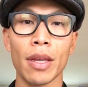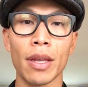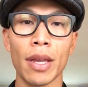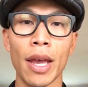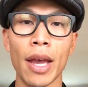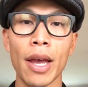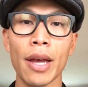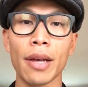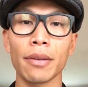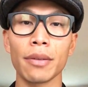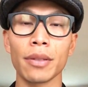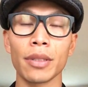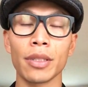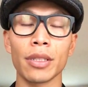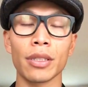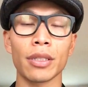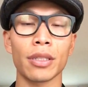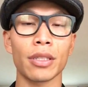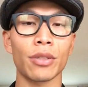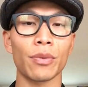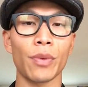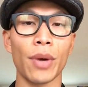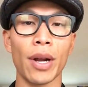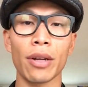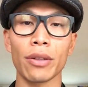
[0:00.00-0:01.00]
yeah,
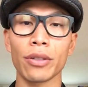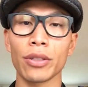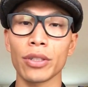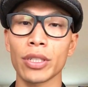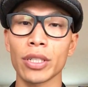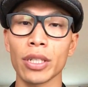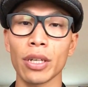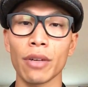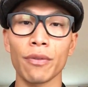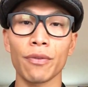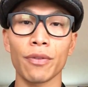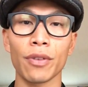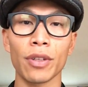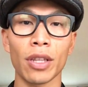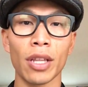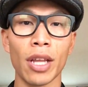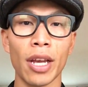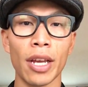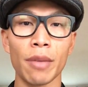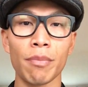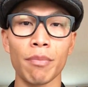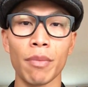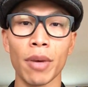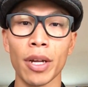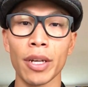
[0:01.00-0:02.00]
just surround yourself with
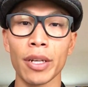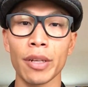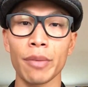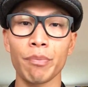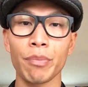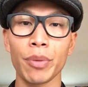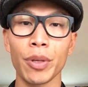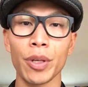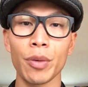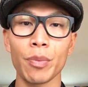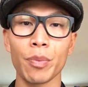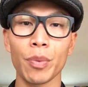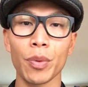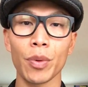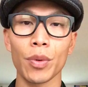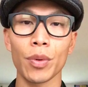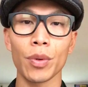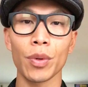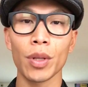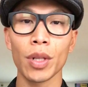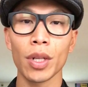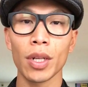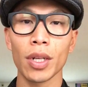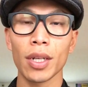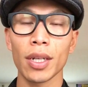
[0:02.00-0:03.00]
like-minded
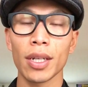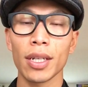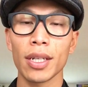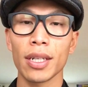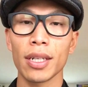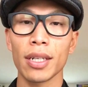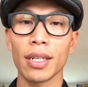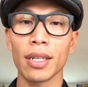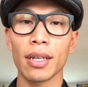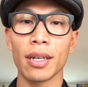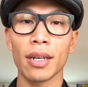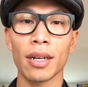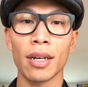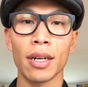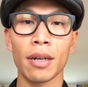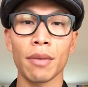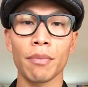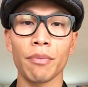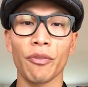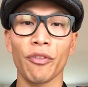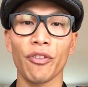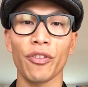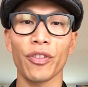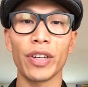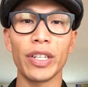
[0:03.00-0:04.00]
people.
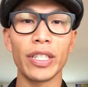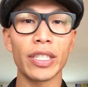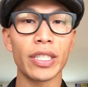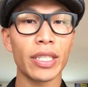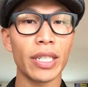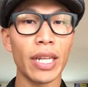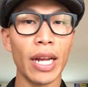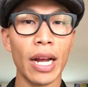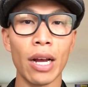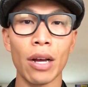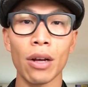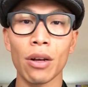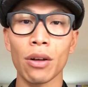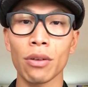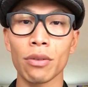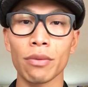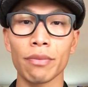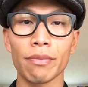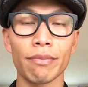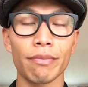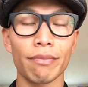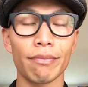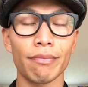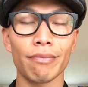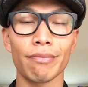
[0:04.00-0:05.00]
Freestyle
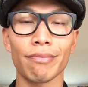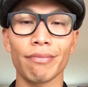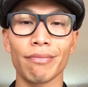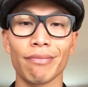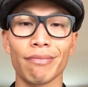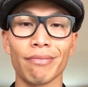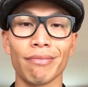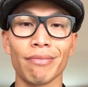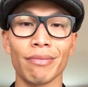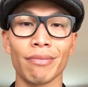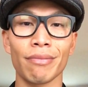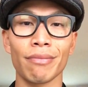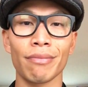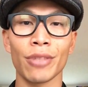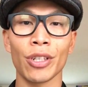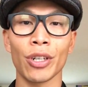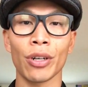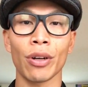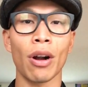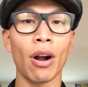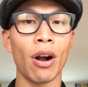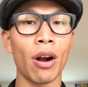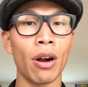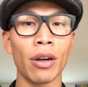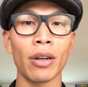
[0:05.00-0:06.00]

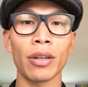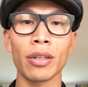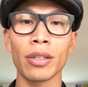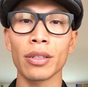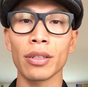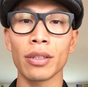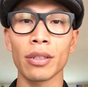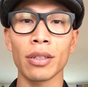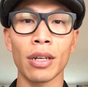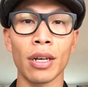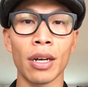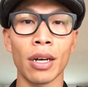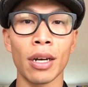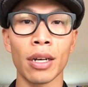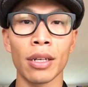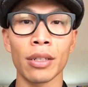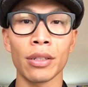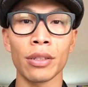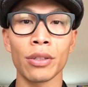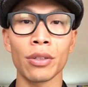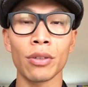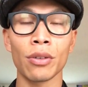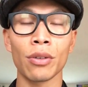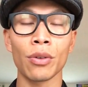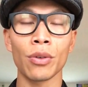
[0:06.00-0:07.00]
your art.
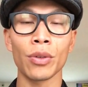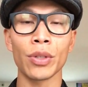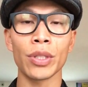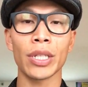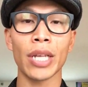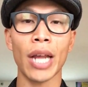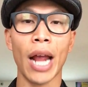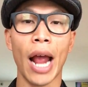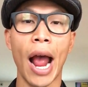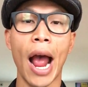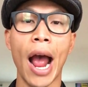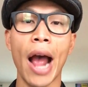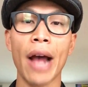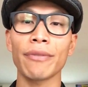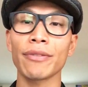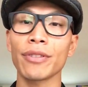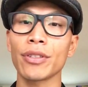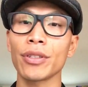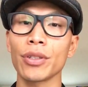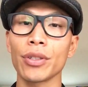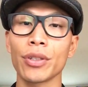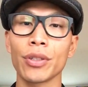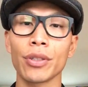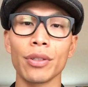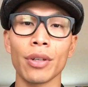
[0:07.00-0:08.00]
You don't always have
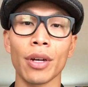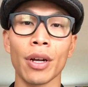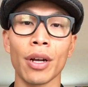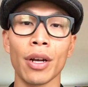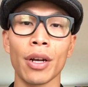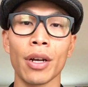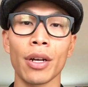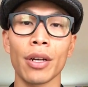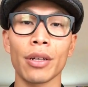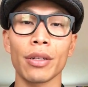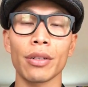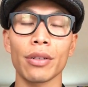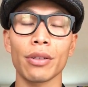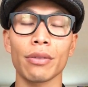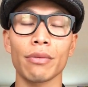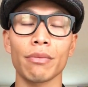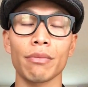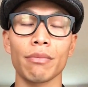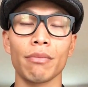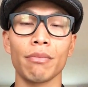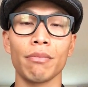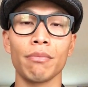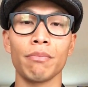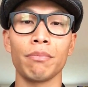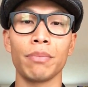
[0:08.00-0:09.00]
to
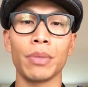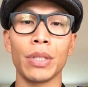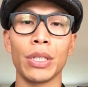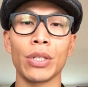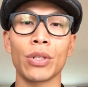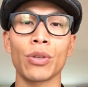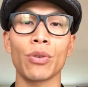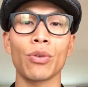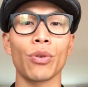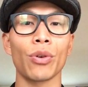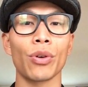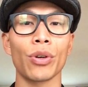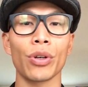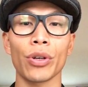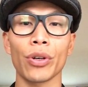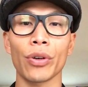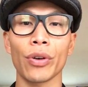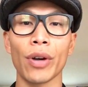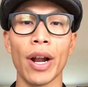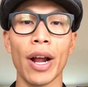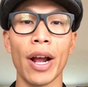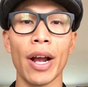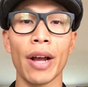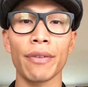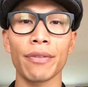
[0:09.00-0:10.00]
be
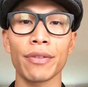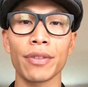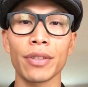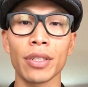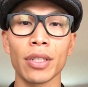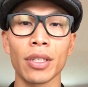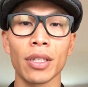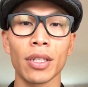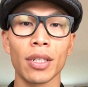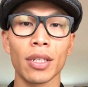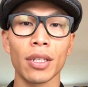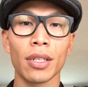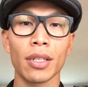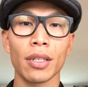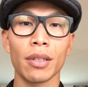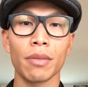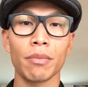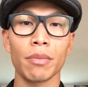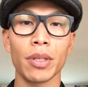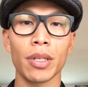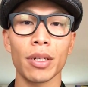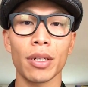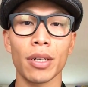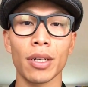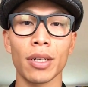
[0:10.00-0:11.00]
choreographed,
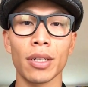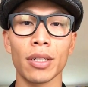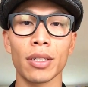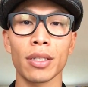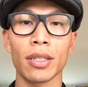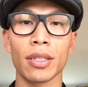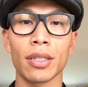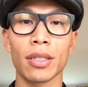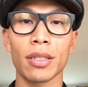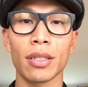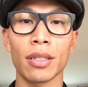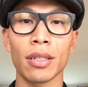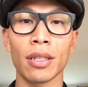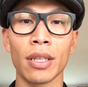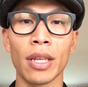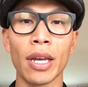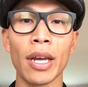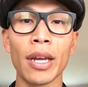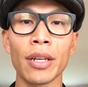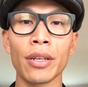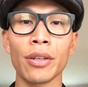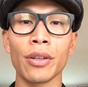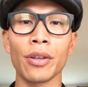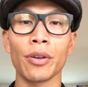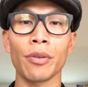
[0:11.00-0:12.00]
because
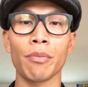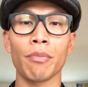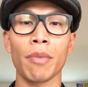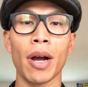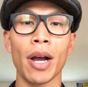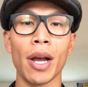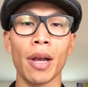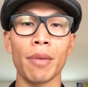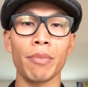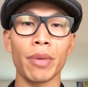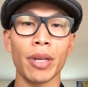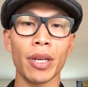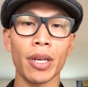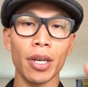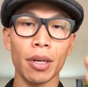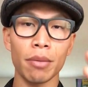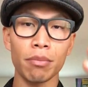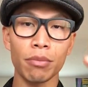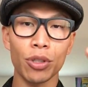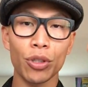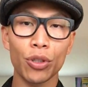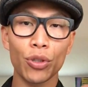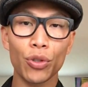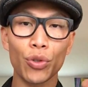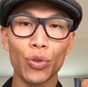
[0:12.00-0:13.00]
then your mind
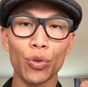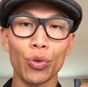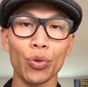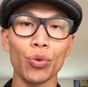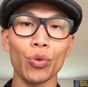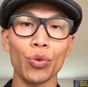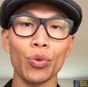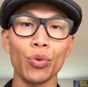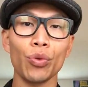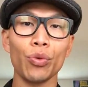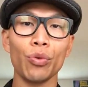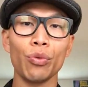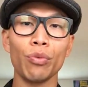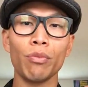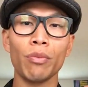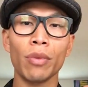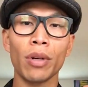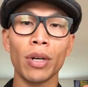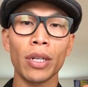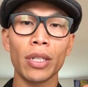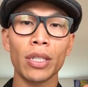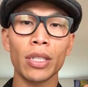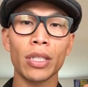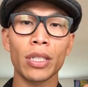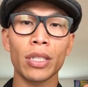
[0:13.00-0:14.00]
becomes too
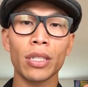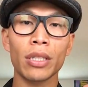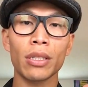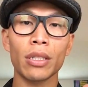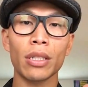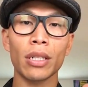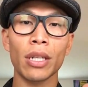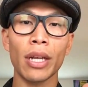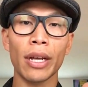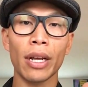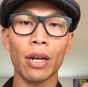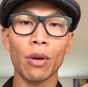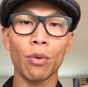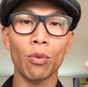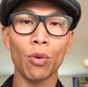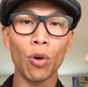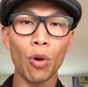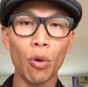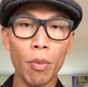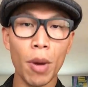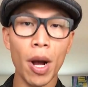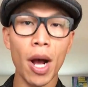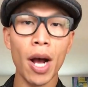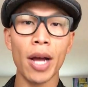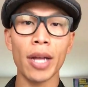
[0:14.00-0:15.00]
much like a
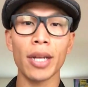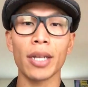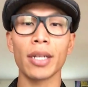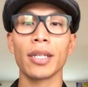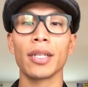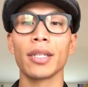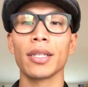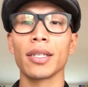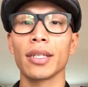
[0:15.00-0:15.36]
robot